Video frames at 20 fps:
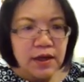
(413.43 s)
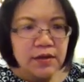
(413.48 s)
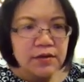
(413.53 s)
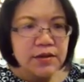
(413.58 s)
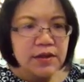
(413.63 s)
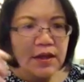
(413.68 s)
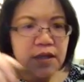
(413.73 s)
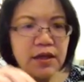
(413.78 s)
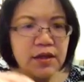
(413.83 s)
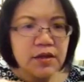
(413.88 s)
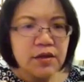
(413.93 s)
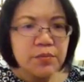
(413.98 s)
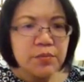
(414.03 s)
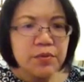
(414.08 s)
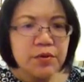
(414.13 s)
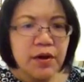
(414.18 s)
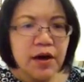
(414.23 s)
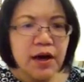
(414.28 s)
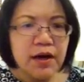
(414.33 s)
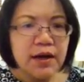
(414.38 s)
Now, the inner
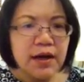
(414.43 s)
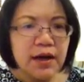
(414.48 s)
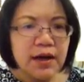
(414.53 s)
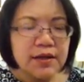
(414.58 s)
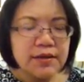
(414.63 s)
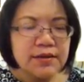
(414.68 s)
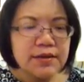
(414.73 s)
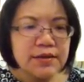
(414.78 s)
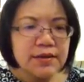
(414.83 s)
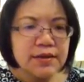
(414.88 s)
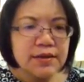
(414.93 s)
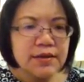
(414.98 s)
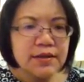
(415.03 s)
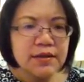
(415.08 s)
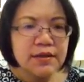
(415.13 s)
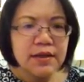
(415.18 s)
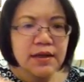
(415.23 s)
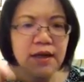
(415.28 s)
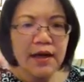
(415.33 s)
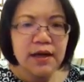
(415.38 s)
product
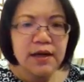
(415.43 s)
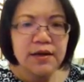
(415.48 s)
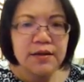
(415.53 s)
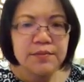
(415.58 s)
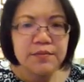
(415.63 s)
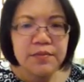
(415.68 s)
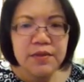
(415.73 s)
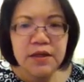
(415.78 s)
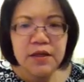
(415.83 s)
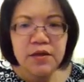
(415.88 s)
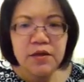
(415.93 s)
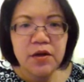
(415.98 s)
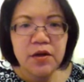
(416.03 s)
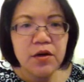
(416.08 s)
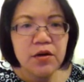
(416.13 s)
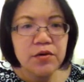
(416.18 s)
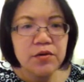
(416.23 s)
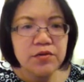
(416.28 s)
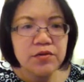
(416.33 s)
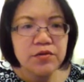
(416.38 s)
can
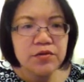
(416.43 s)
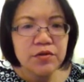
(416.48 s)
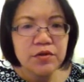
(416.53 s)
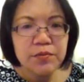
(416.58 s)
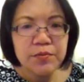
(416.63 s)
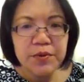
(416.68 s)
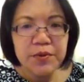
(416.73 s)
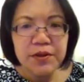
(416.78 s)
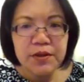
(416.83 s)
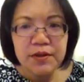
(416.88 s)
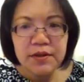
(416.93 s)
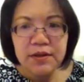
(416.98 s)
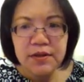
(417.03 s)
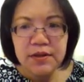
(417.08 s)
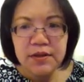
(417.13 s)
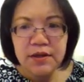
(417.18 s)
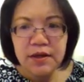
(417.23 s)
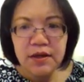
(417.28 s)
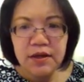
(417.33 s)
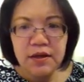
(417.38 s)
also
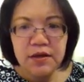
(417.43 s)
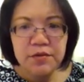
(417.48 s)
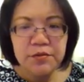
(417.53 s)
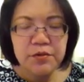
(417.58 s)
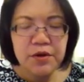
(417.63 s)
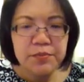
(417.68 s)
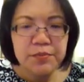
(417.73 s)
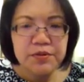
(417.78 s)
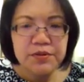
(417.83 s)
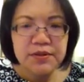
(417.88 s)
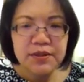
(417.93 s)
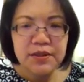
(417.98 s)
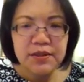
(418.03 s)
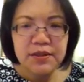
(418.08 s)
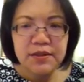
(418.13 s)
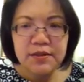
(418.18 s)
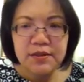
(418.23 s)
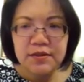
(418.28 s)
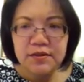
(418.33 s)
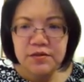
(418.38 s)
be
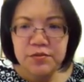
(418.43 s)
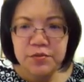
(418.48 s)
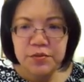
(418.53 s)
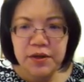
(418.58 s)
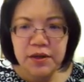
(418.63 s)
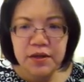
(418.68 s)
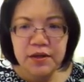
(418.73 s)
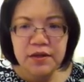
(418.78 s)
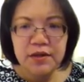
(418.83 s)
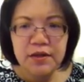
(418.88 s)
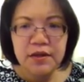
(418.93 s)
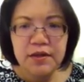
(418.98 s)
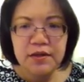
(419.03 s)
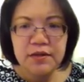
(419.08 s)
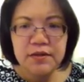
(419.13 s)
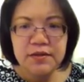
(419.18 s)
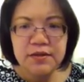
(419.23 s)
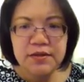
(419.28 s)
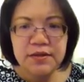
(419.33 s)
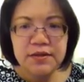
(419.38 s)
represented this way
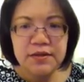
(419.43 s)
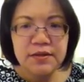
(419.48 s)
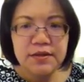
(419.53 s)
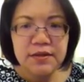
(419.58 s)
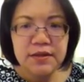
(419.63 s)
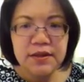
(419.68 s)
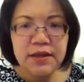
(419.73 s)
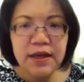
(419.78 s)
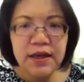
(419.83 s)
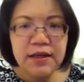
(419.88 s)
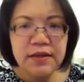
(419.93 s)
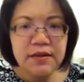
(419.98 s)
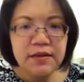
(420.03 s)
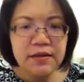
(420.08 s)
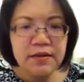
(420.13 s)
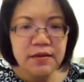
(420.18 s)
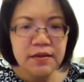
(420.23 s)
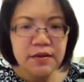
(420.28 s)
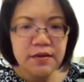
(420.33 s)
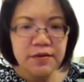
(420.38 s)
as the
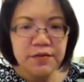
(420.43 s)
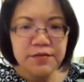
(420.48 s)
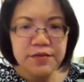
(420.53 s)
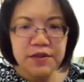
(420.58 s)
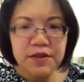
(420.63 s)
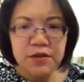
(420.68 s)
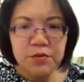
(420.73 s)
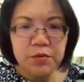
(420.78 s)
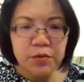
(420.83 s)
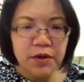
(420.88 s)
length of